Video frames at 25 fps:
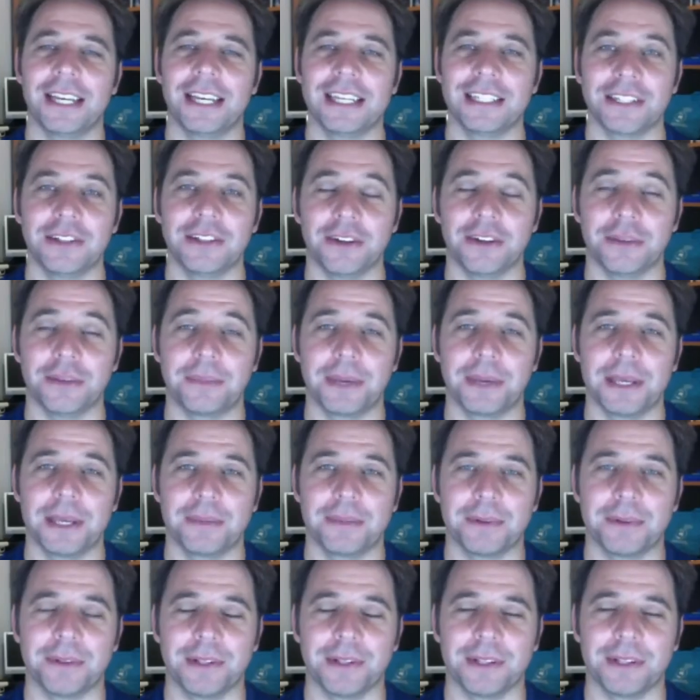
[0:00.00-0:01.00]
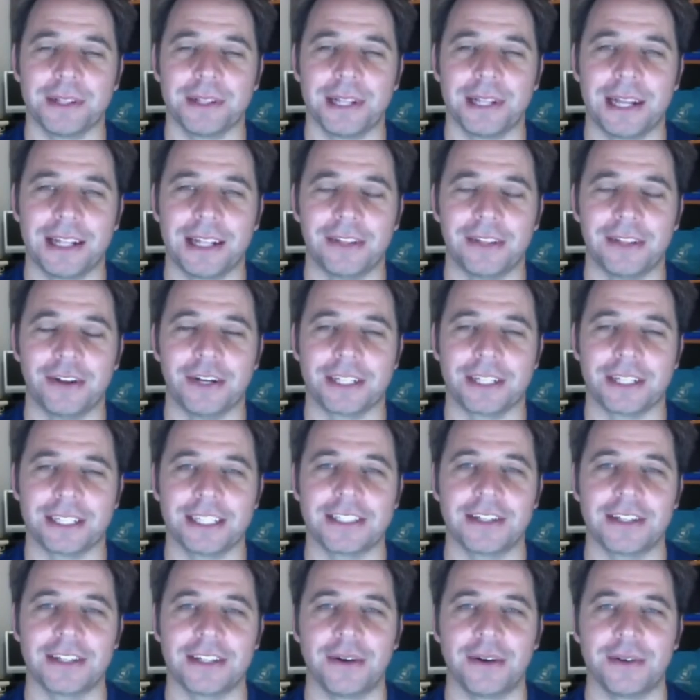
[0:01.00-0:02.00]
a lot of people are like this.
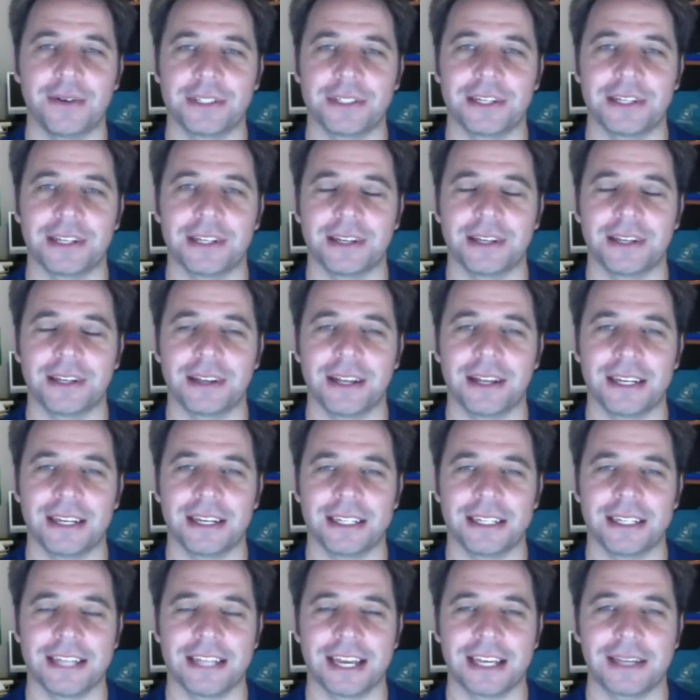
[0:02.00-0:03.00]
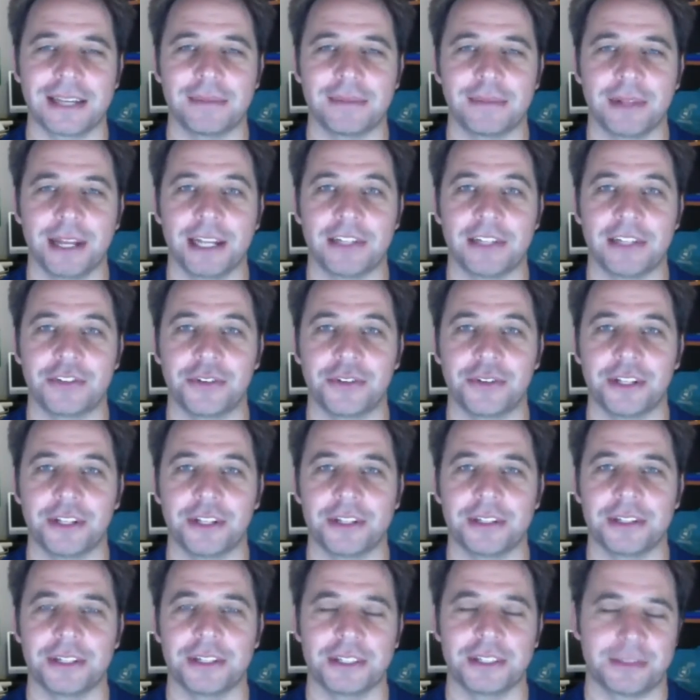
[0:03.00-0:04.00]
I was an attacking player too,
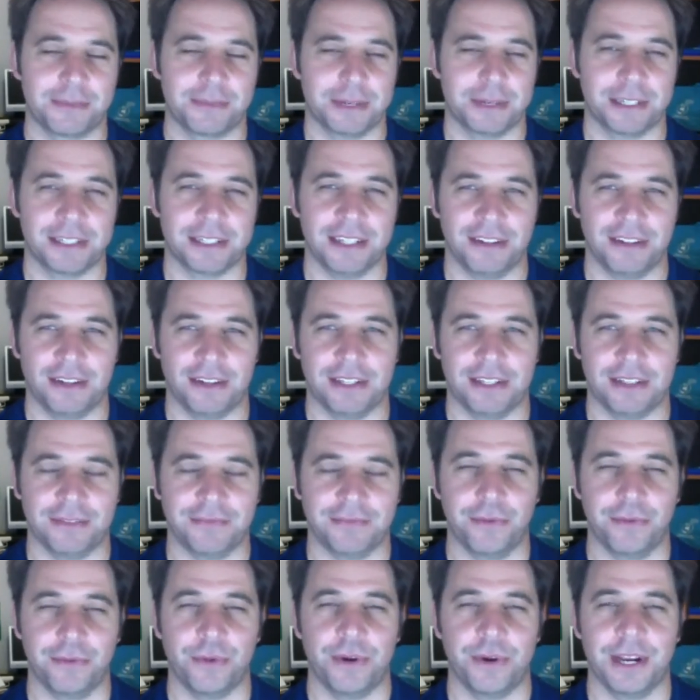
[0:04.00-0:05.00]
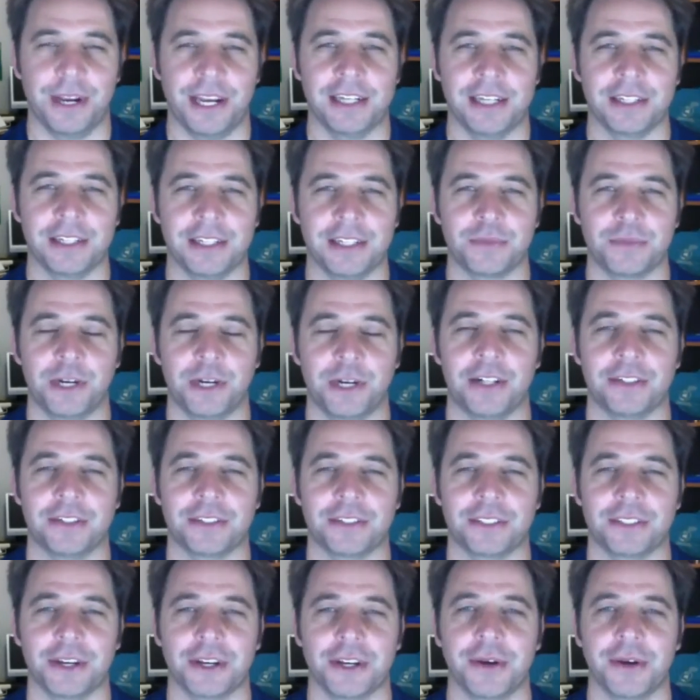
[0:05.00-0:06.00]
that especially liked the forehand as well.
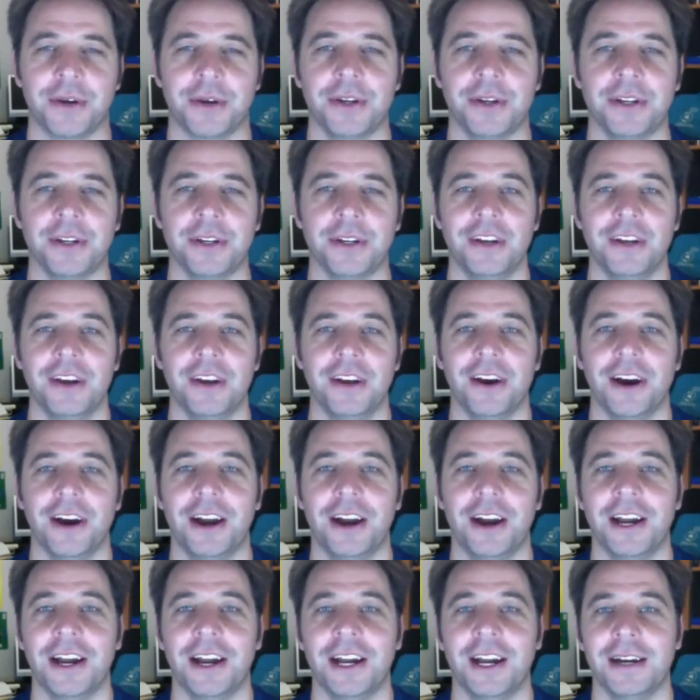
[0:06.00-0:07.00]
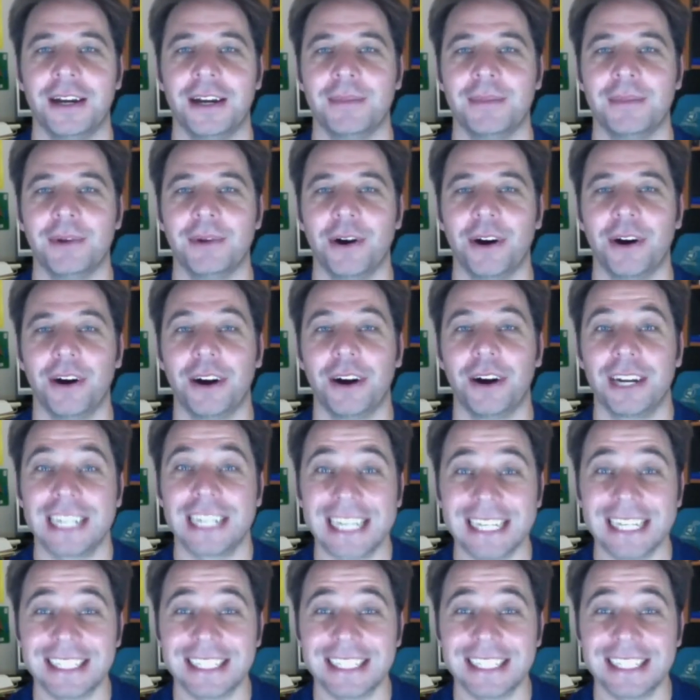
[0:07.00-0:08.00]
So I
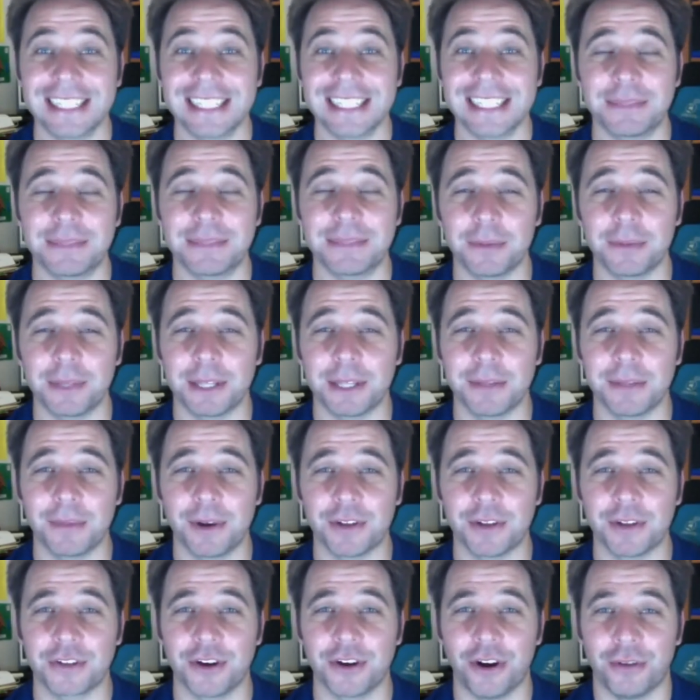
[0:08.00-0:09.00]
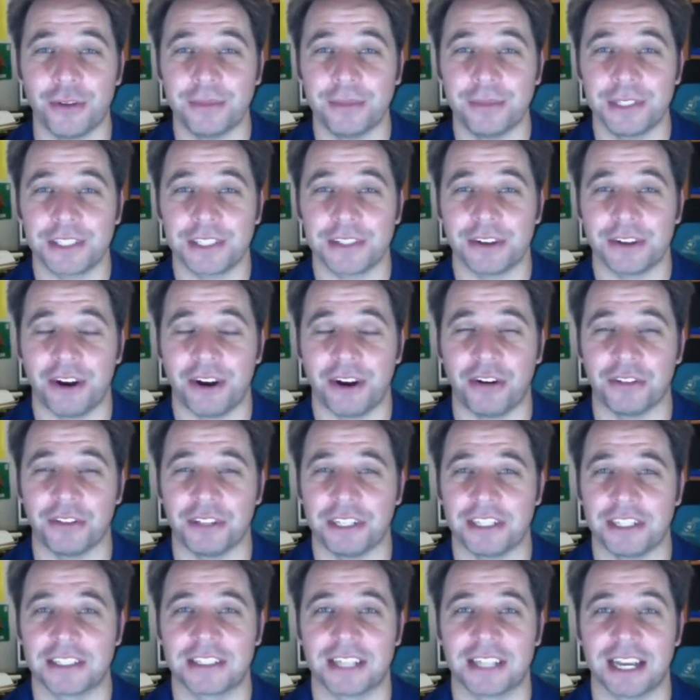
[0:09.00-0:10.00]
guess that's probably the most common style
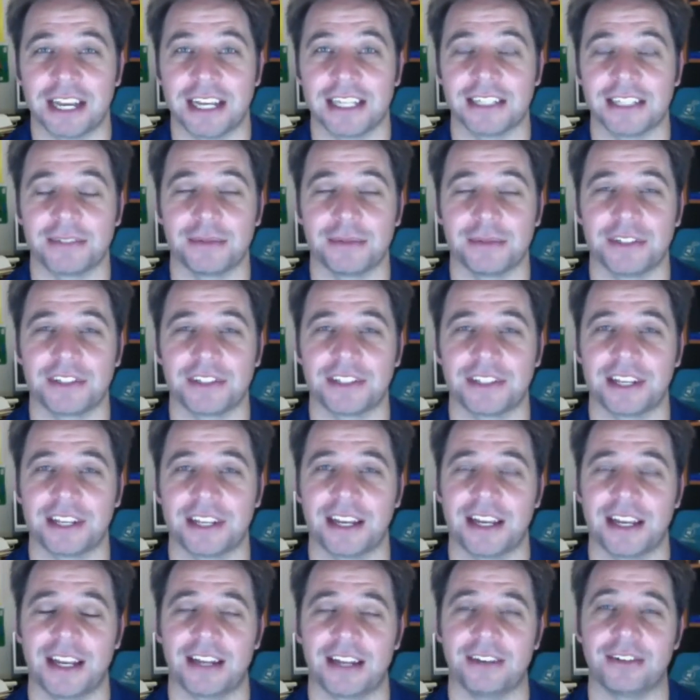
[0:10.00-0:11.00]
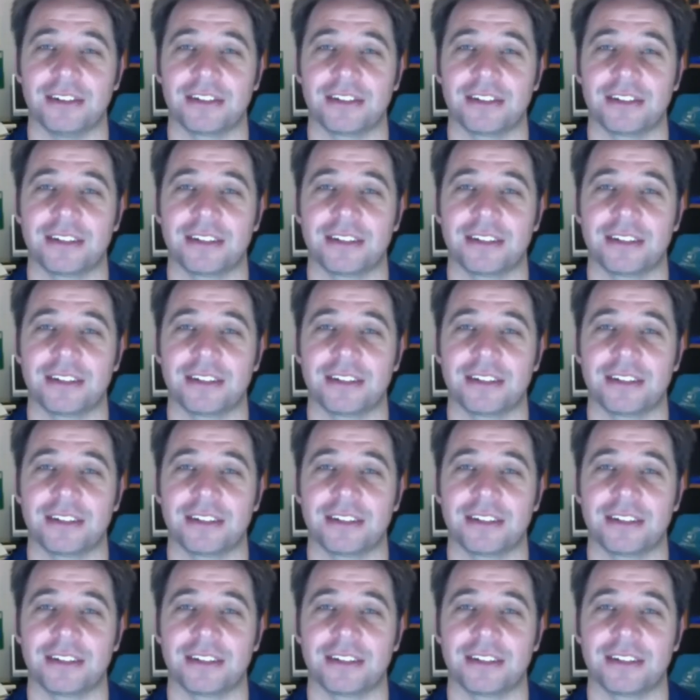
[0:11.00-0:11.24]
these days, would you say, Alois?